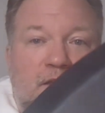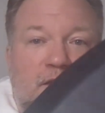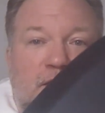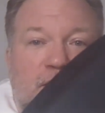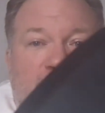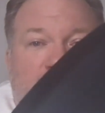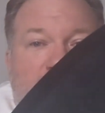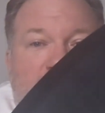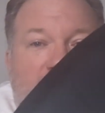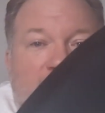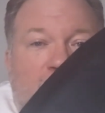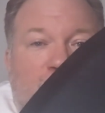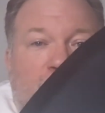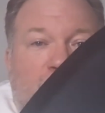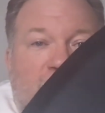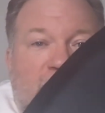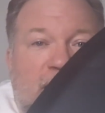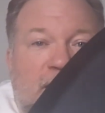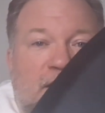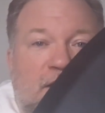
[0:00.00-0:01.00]
This panel
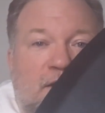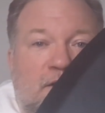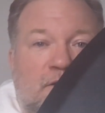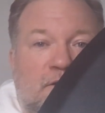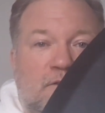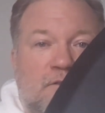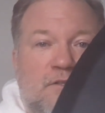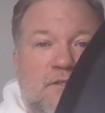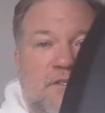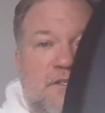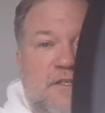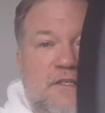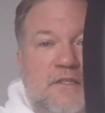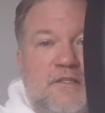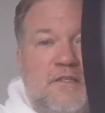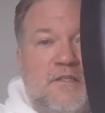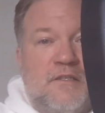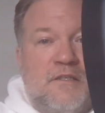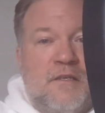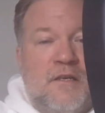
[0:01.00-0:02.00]
right here
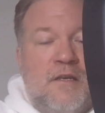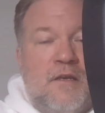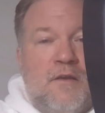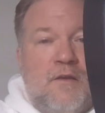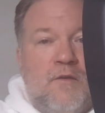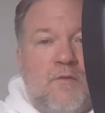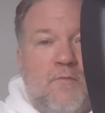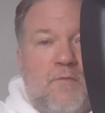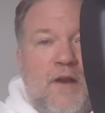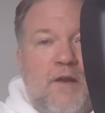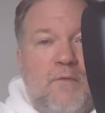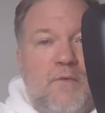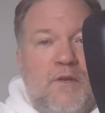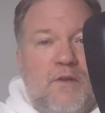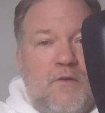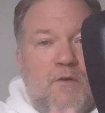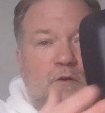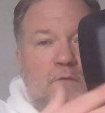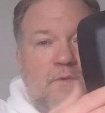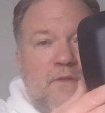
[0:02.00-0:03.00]
sits right when
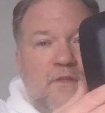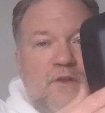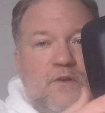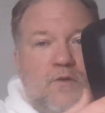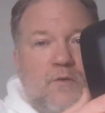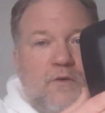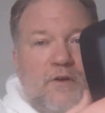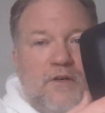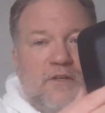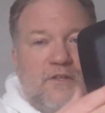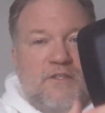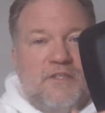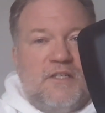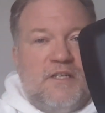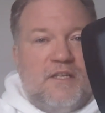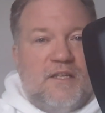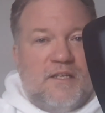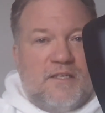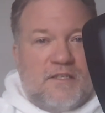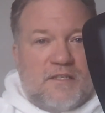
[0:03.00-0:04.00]
you open the door. You
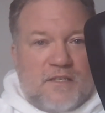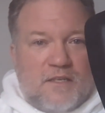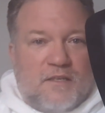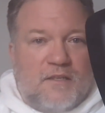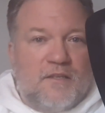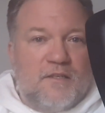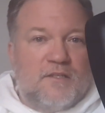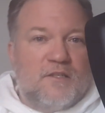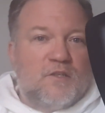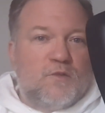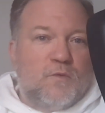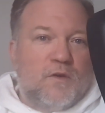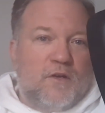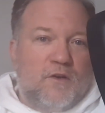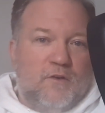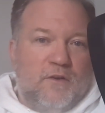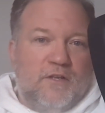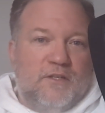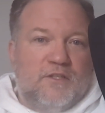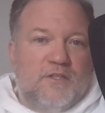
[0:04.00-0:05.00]
see this. This is
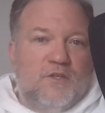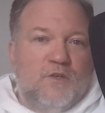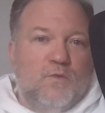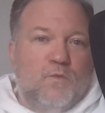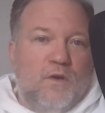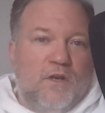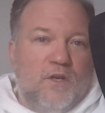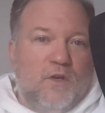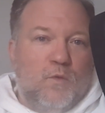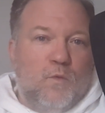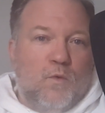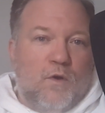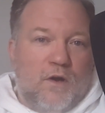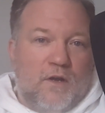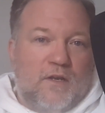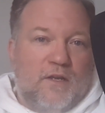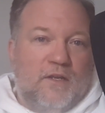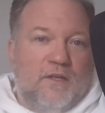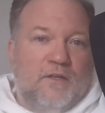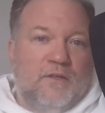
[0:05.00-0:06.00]
what greets you when you
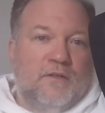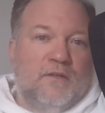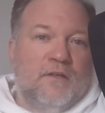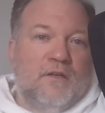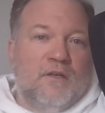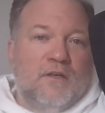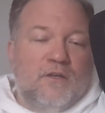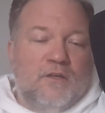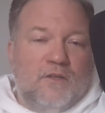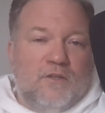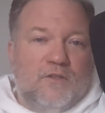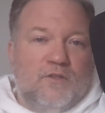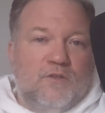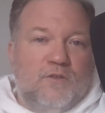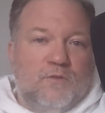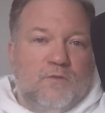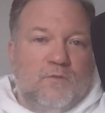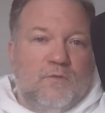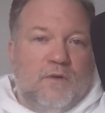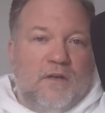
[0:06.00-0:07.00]
walk in
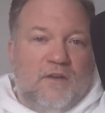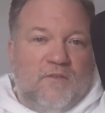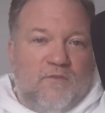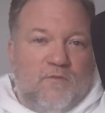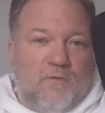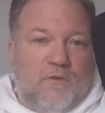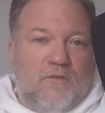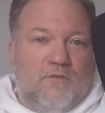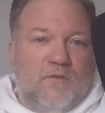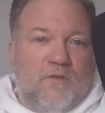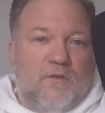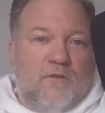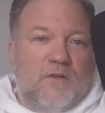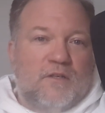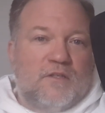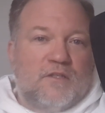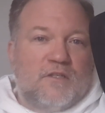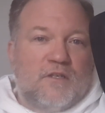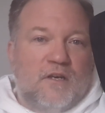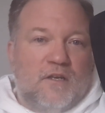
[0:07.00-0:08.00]
to a Ford
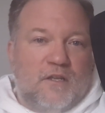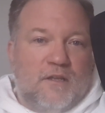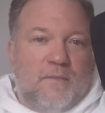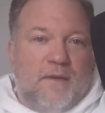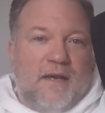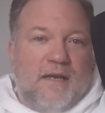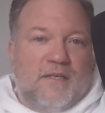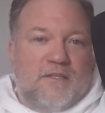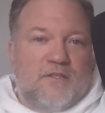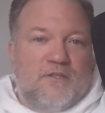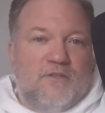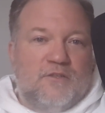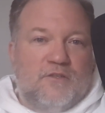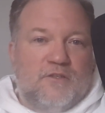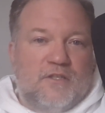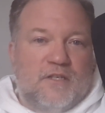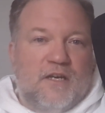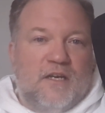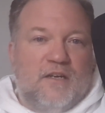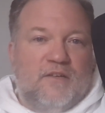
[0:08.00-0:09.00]
Focus on the passenger
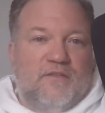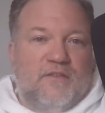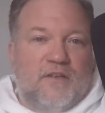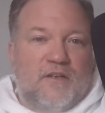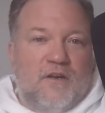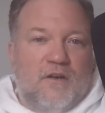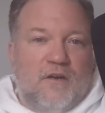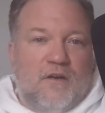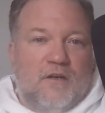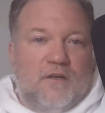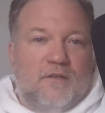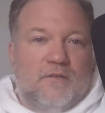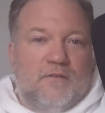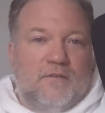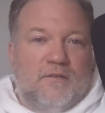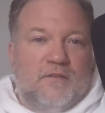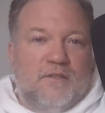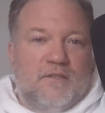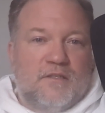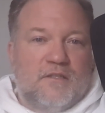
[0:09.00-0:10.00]
side of the car.
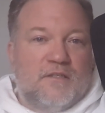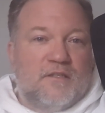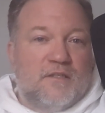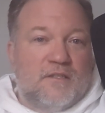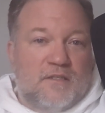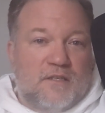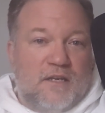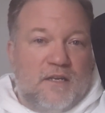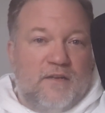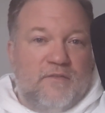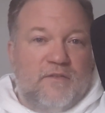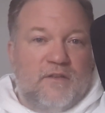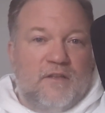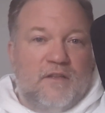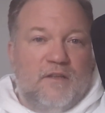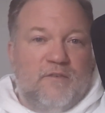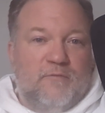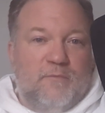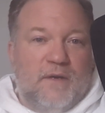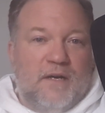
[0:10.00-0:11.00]
This is the side of the
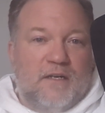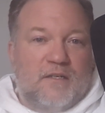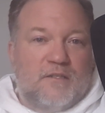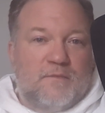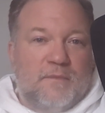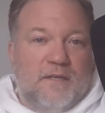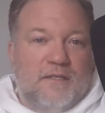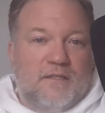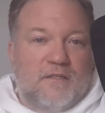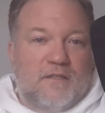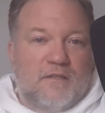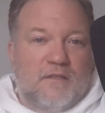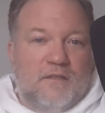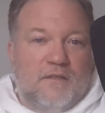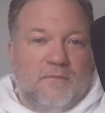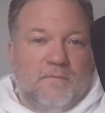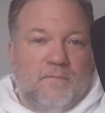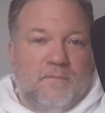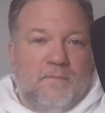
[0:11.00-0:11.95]
glove box, basically.